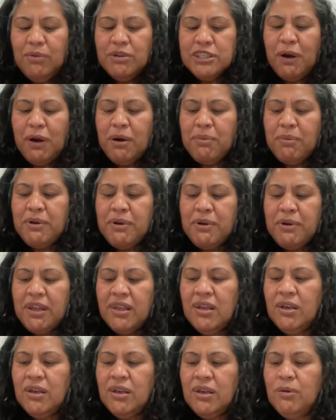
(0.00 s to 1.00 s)
that was
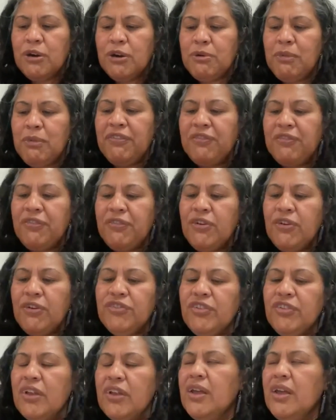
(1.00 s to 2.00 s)
probably one of my
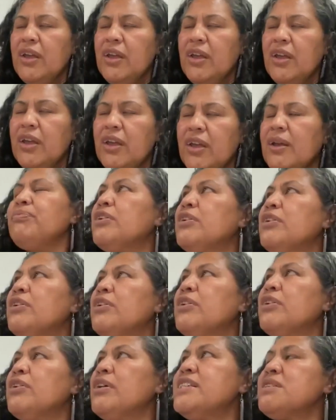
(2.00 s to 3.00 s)
first,
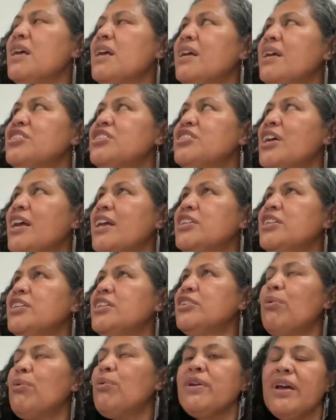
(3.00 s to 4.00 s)
you know, attempts at
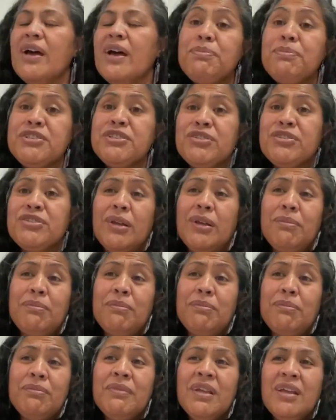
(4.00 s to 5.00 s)
going
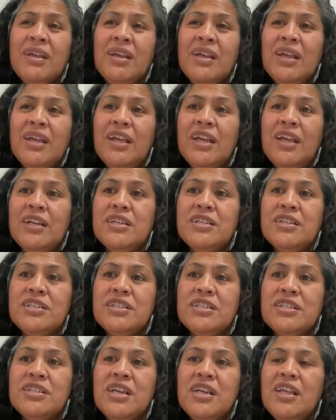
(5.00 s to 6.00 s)
upstream.
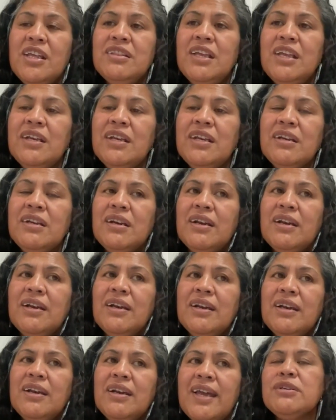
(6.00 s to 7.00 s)
And
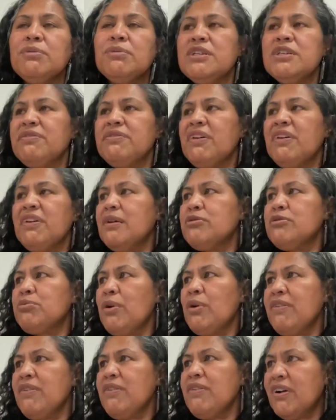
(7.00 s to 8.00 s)
then later we
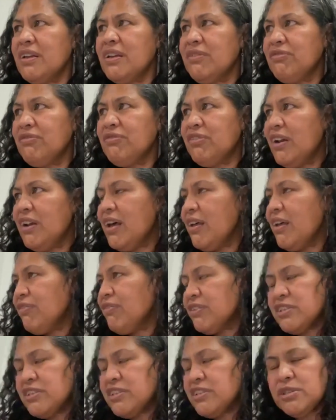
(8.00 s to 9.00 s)
developed Wayfinding for
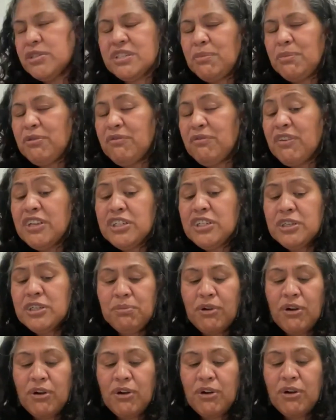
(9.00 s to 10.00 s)
Life, a suicide
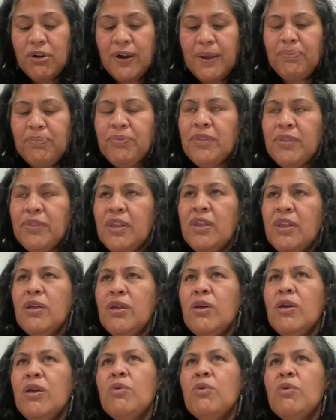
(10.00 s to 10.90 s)
prevention program.